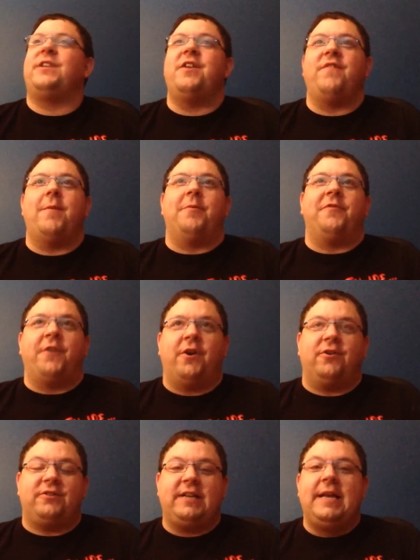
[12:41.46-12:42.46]
and November
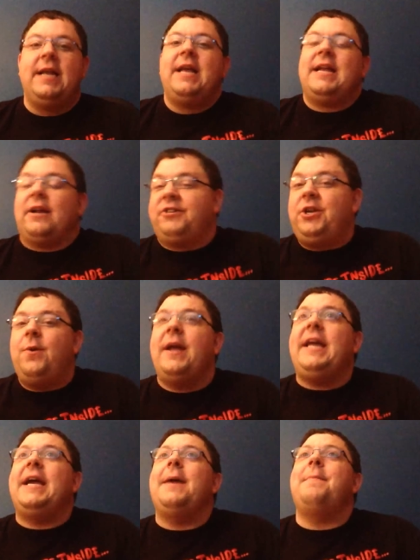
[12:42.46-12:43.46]
1st. Now, 2
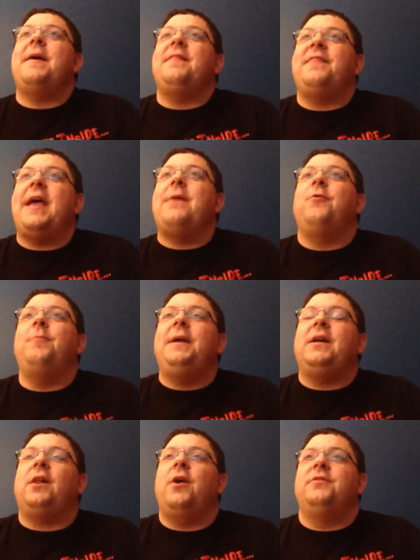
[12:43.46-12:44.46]
a.m., they will be
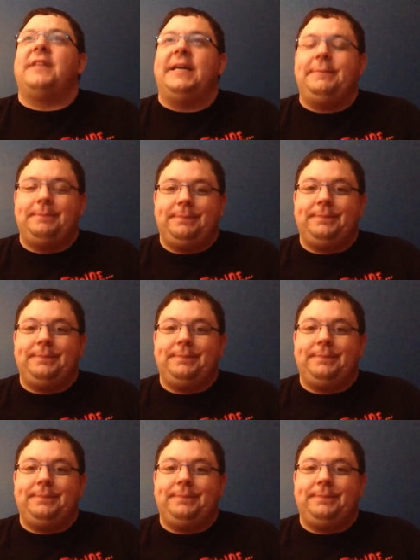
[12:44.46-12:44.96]
closing.